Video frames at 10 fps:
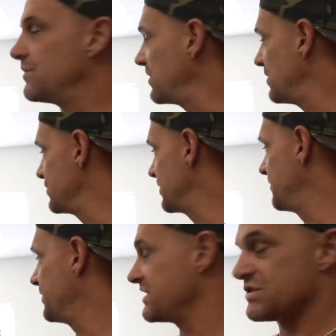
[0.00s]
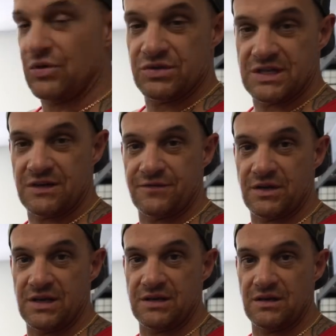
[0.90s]
We're also gonna put this whole entire
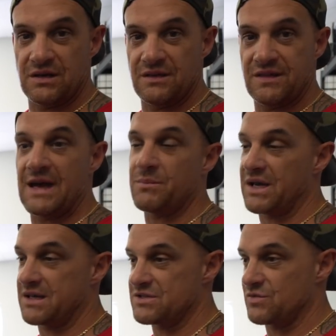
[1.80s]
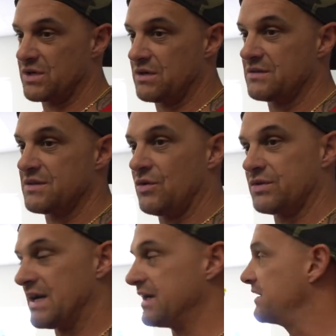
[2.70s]
front end on that bike as well, the whole
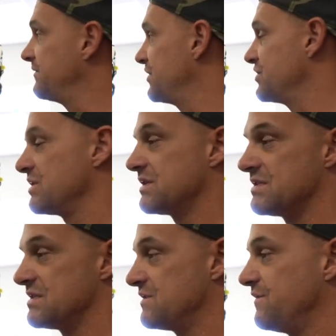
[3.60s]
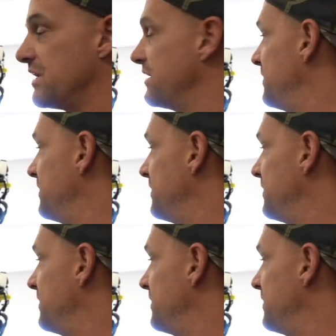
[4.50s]
Dyna conversion, because it's fucking